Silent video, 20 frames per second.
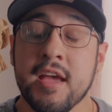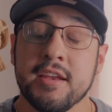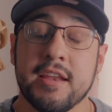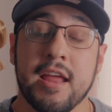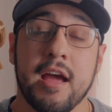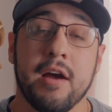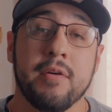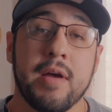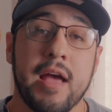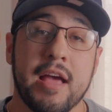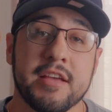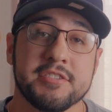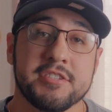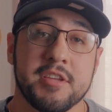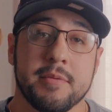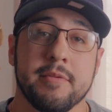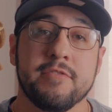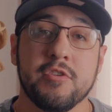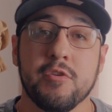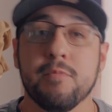Now, as
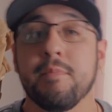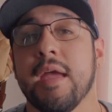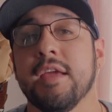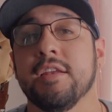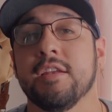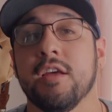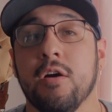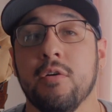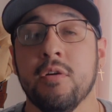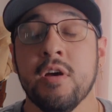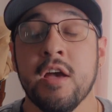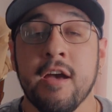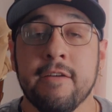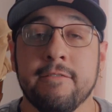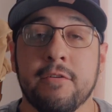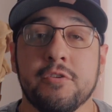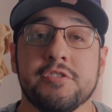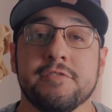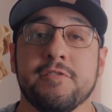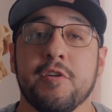some of you may know,
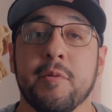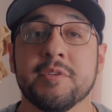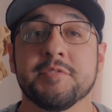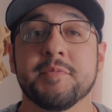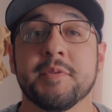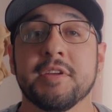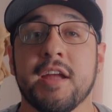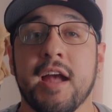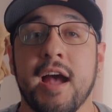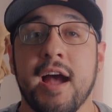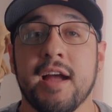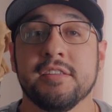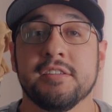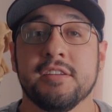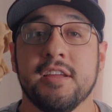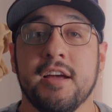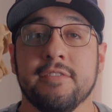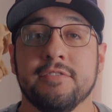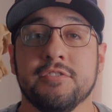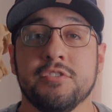Fujifilm has been kind
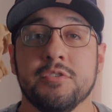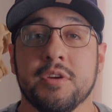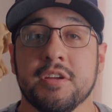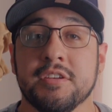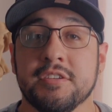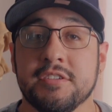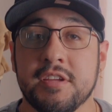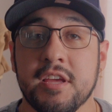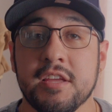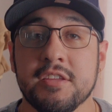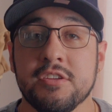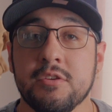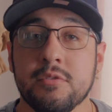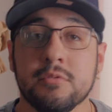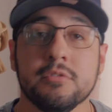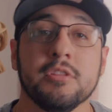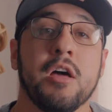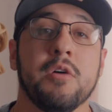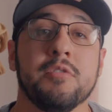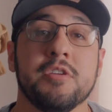enough to
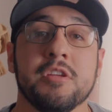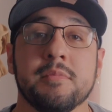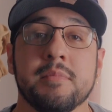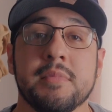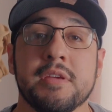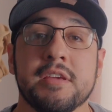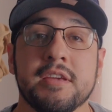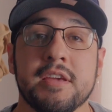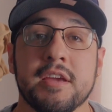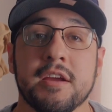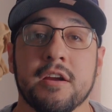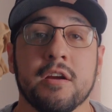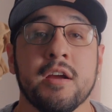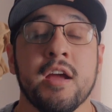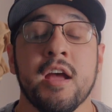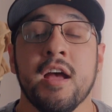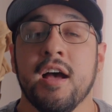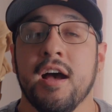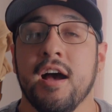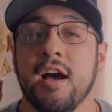continue loaning me
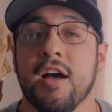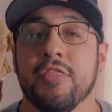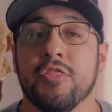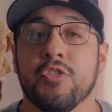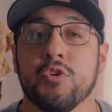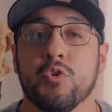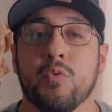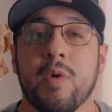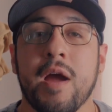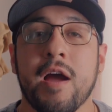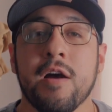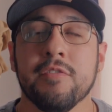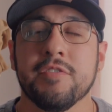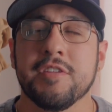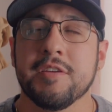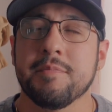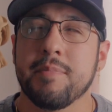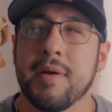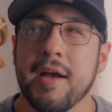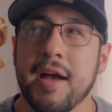gear uh, throughout
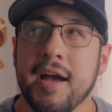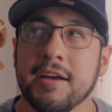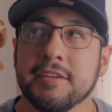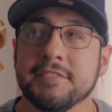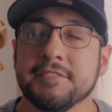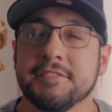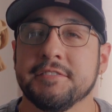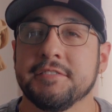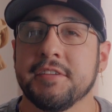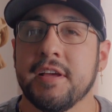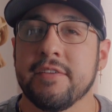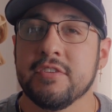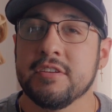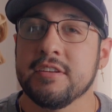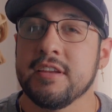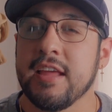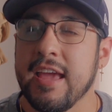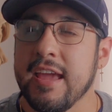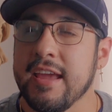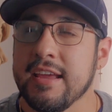the past
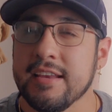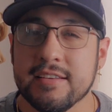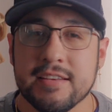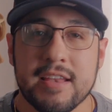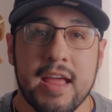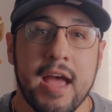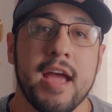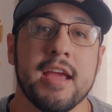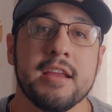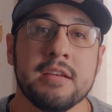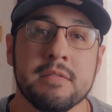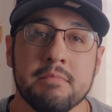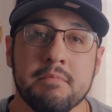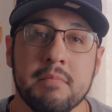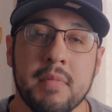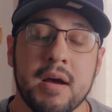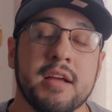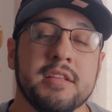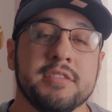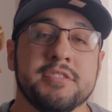7, 8, 9
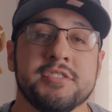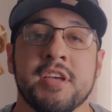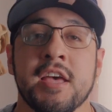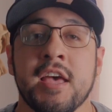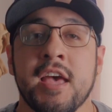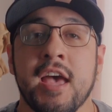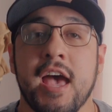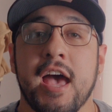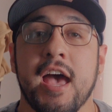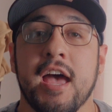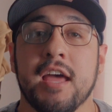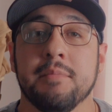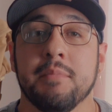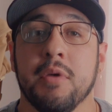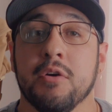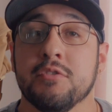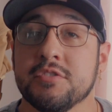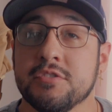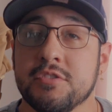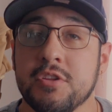months, and
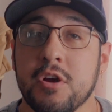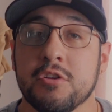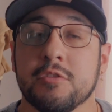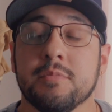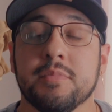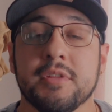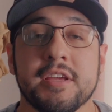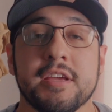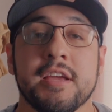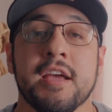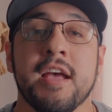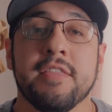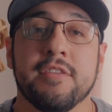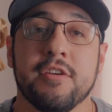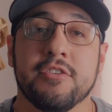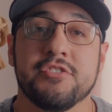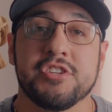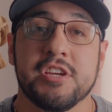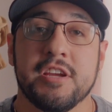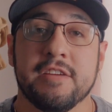most notably,
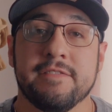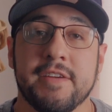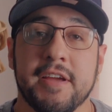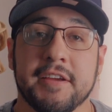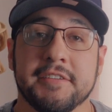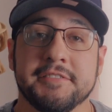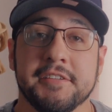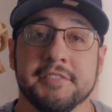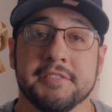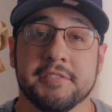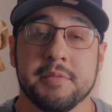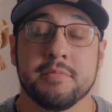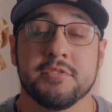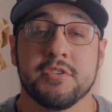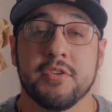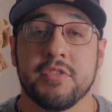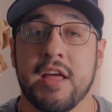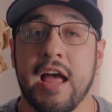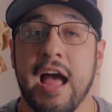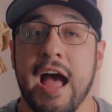their GFX system
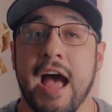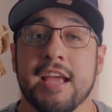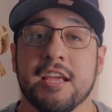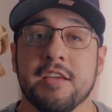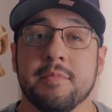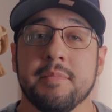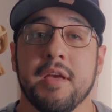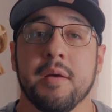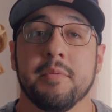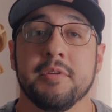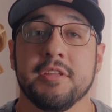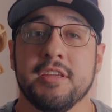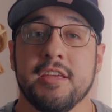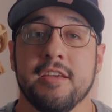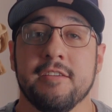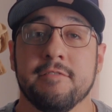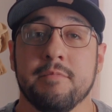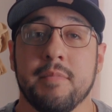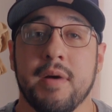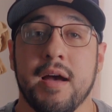so that I can be able to
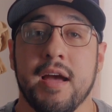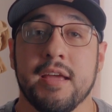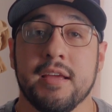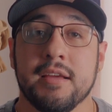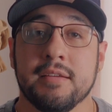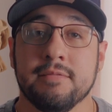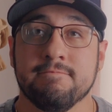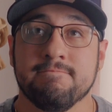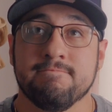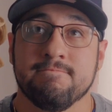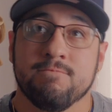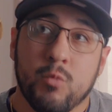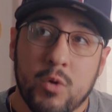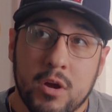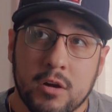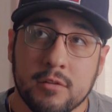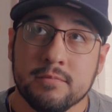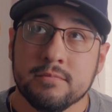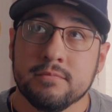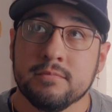give my,
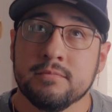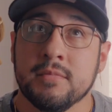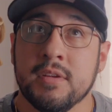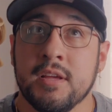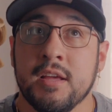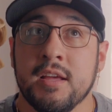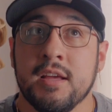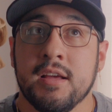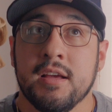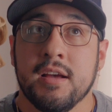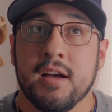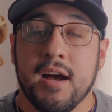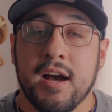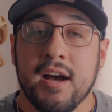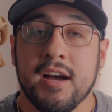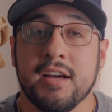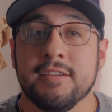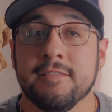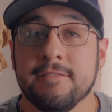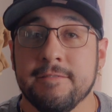well,
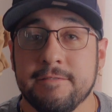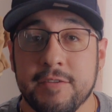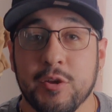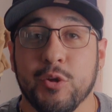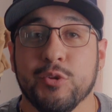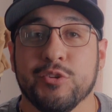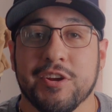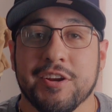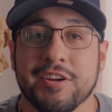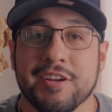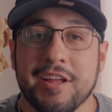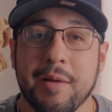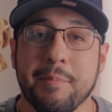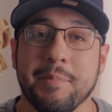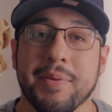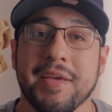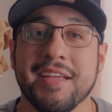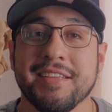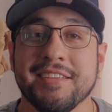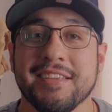unfiltered
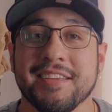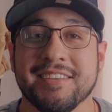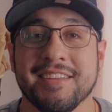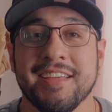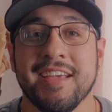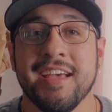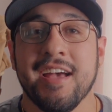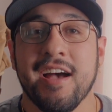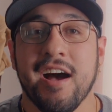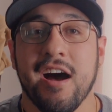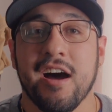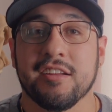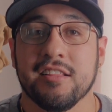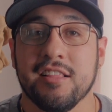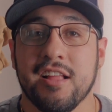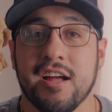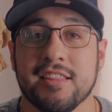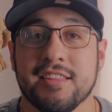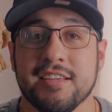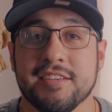opinion on a
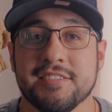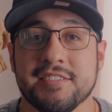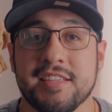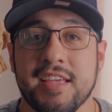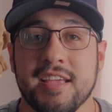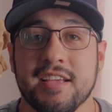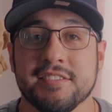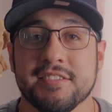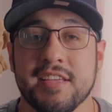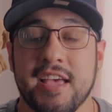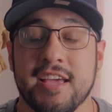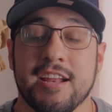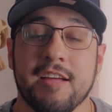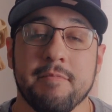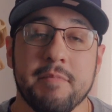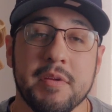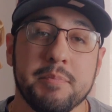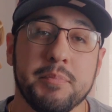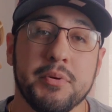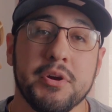lot of these things. And
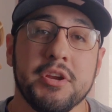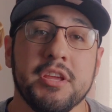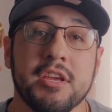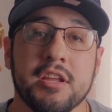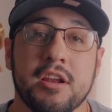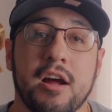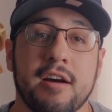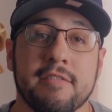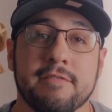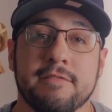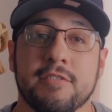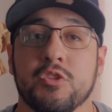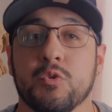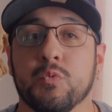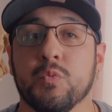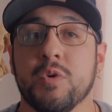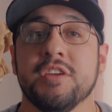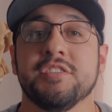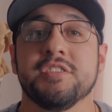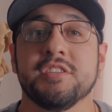I've been putting it off for
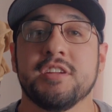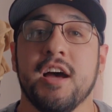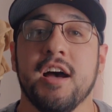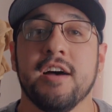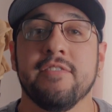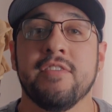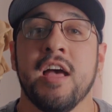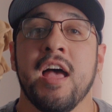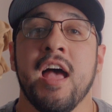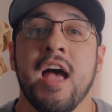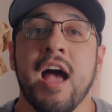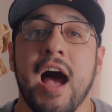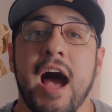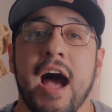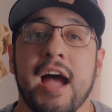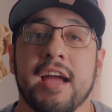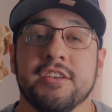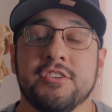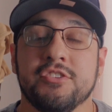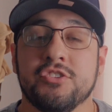the reason of
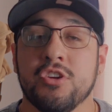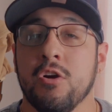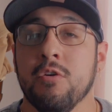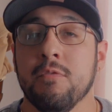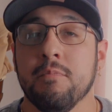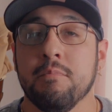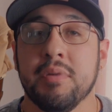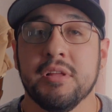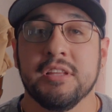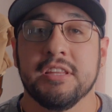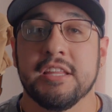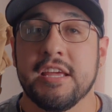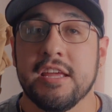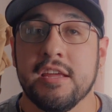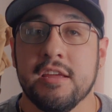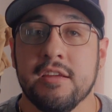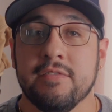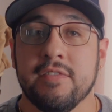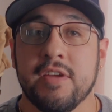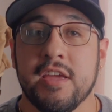I don't
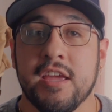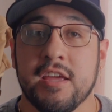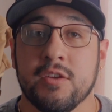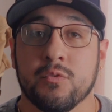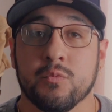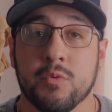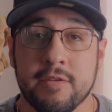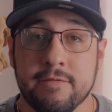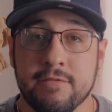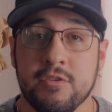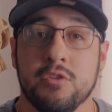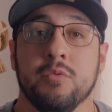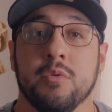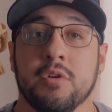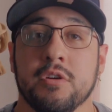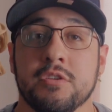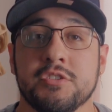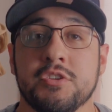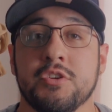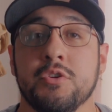believe in
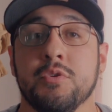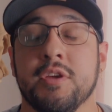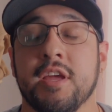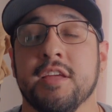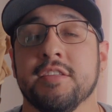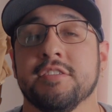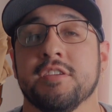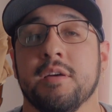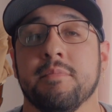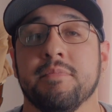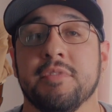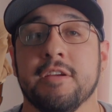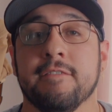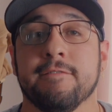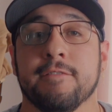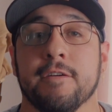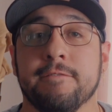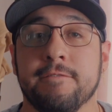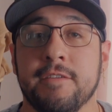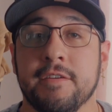reviewers who get something
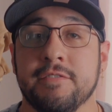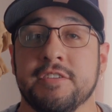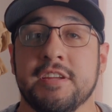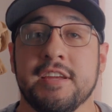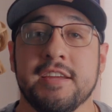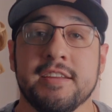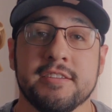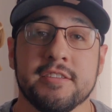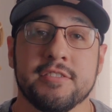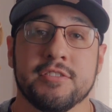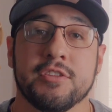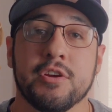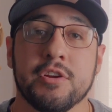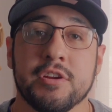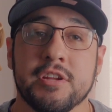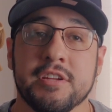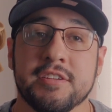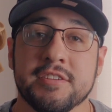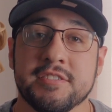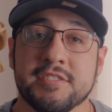for 15 to
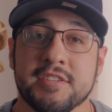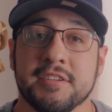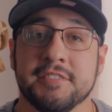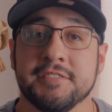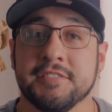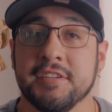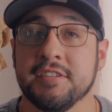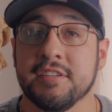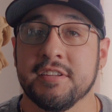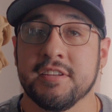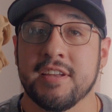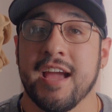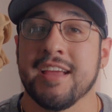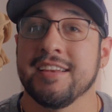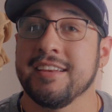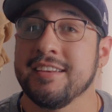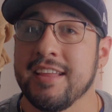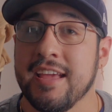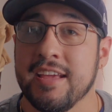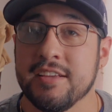30 to 60 to
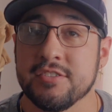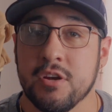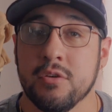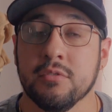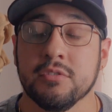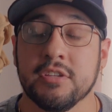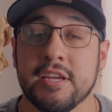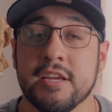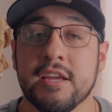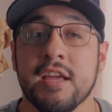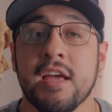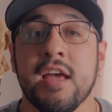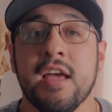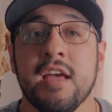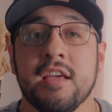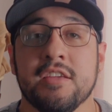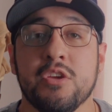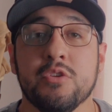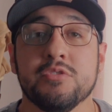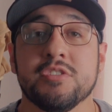90 days only,
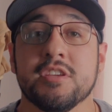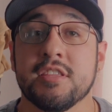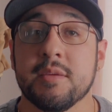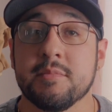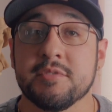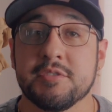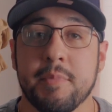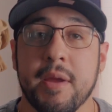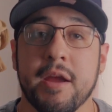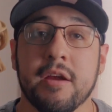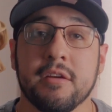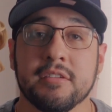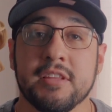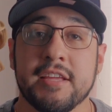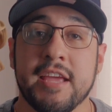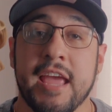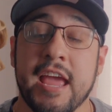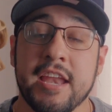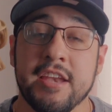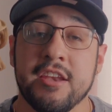using them
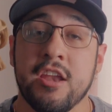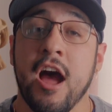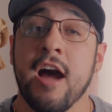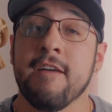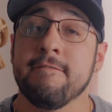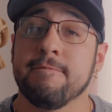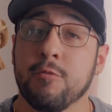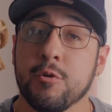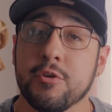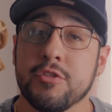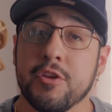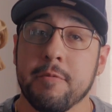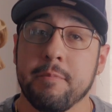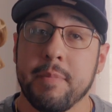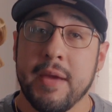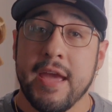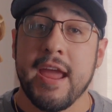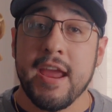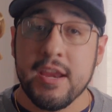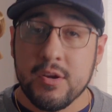sparingly and not for their
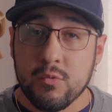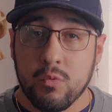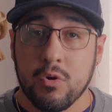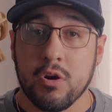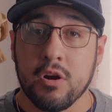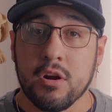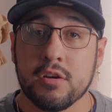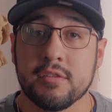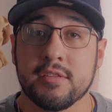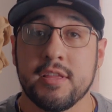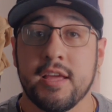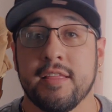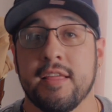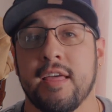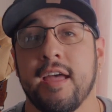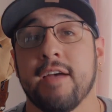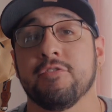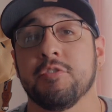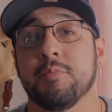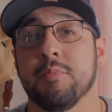paid work that
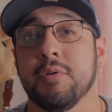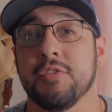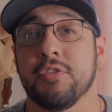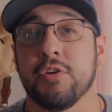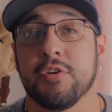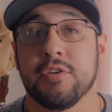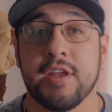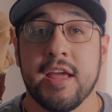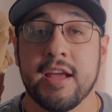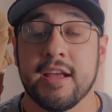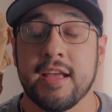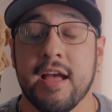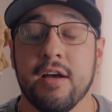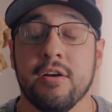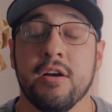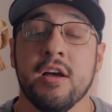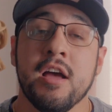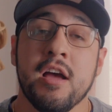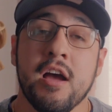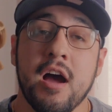have to put their neck
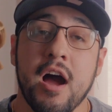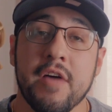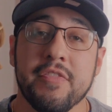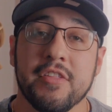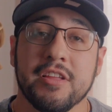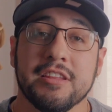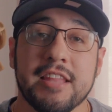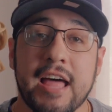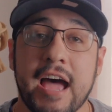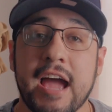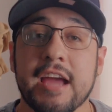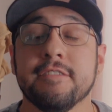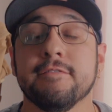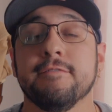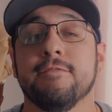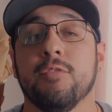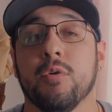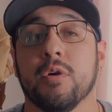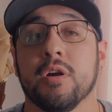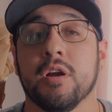out on the line
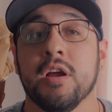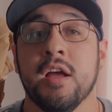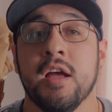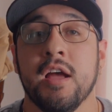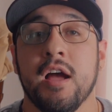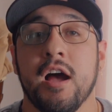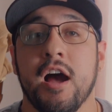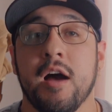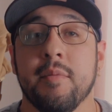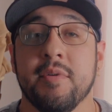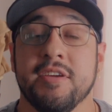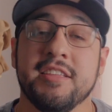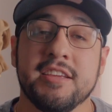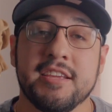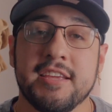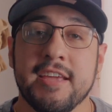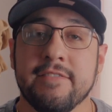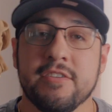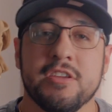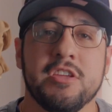for, um, and
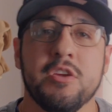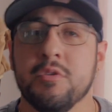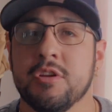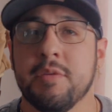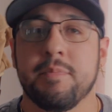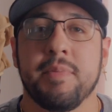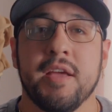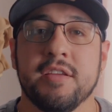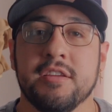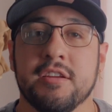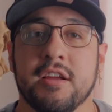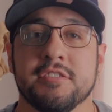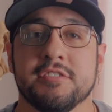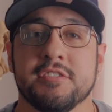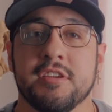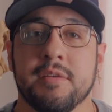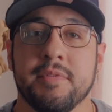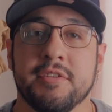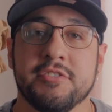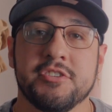then giving you an opinion on
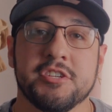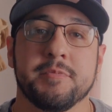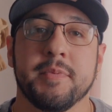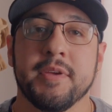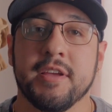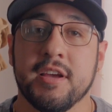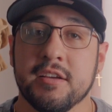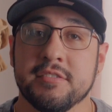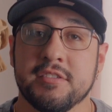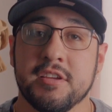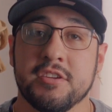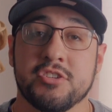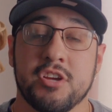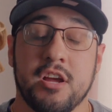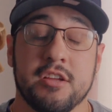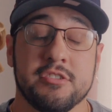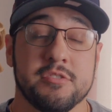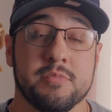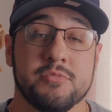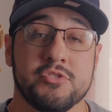something just because they
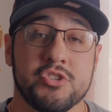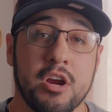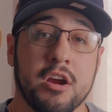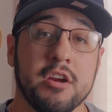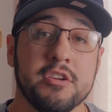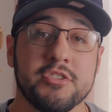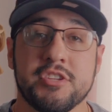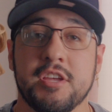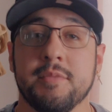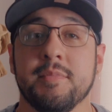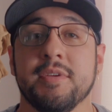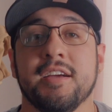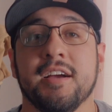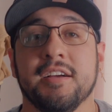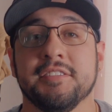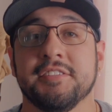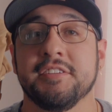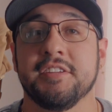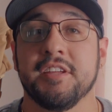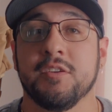shot some charts and
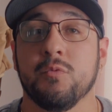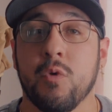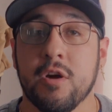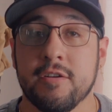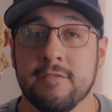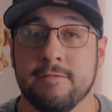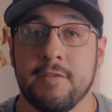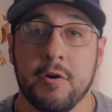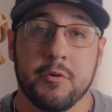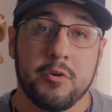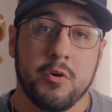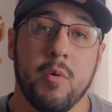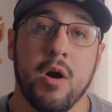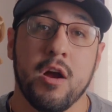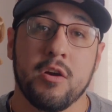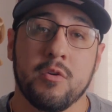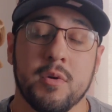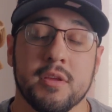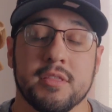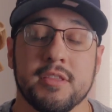because they did one photo
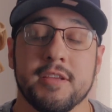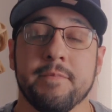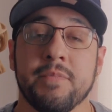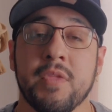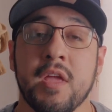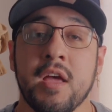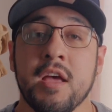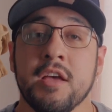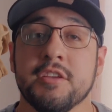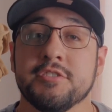walk with it.